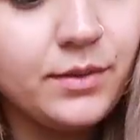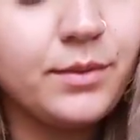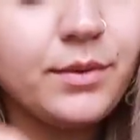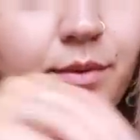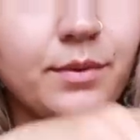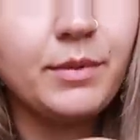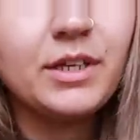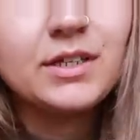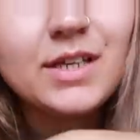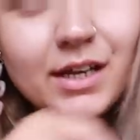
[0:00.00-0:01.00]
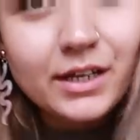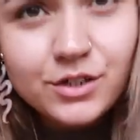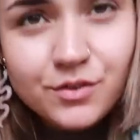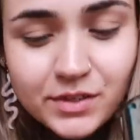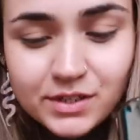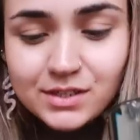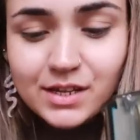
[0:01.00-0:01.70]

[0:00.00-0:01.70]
because I like to rinse